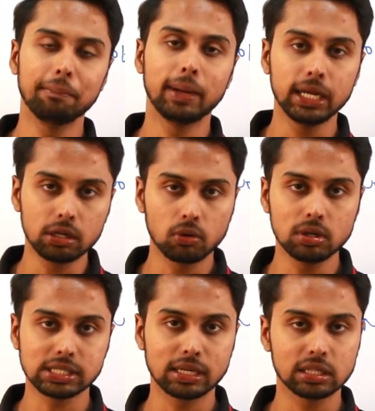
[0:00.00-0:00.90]
many
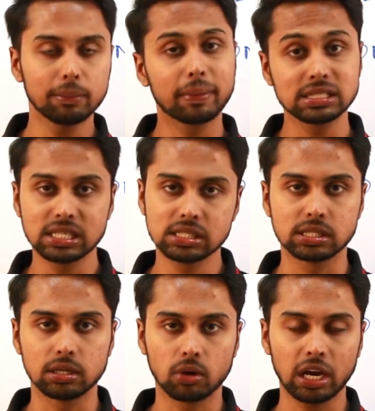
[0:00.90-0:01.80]
courts under the
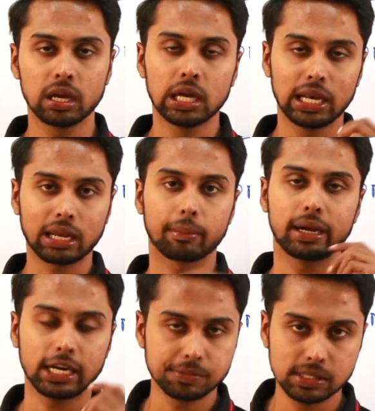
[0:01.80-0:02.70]
presidency. Okay, like
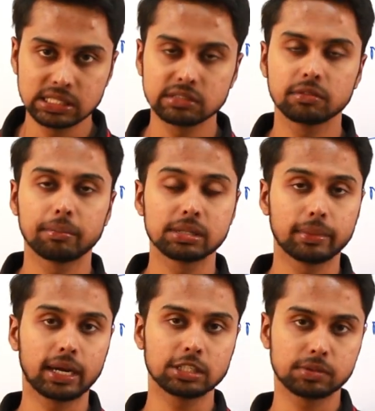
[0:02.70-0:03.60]
Madras presidency
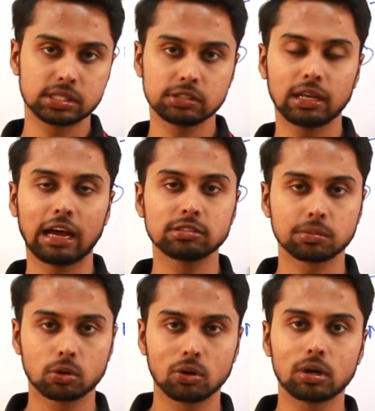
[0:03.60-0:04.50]
will have
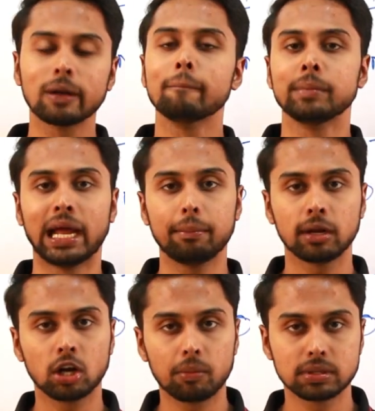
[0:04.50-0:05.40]
some court, and
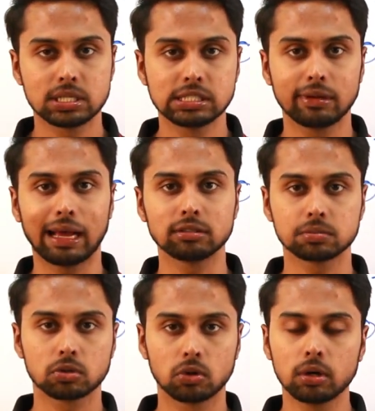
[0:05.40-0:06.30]
Bengal presidency will have
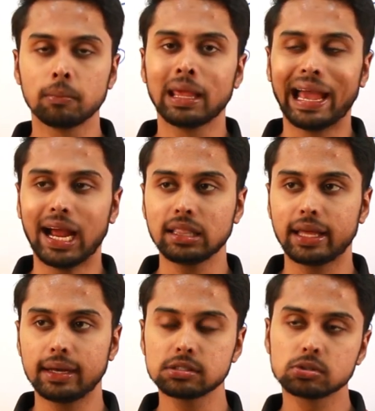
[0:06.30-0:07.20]
some court, and
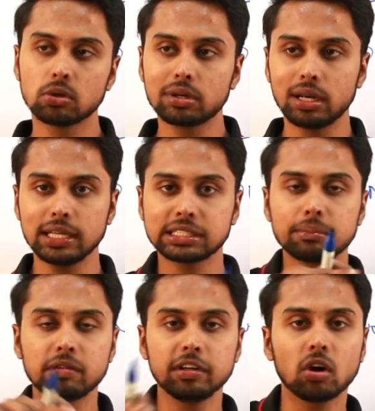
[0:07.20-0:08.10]
there is no relation
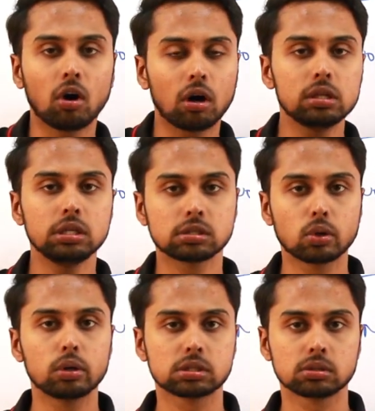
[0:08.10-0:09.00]
between all these
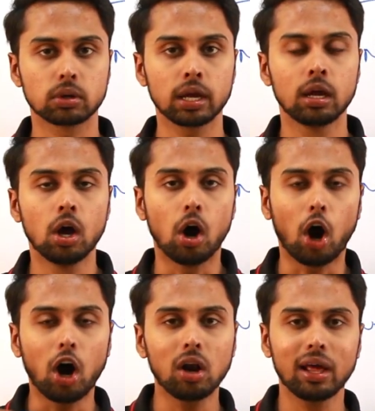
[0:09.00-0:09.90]
courts. Okay,
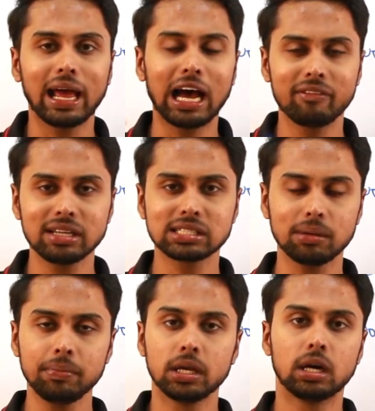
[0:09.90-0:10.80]
all are having
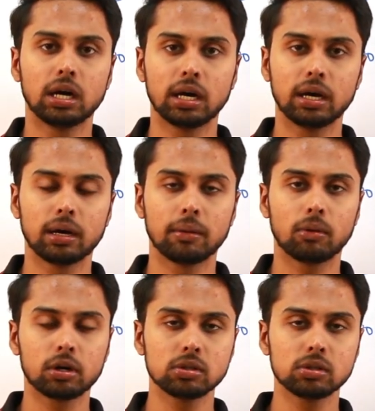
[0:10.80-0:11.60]
some they are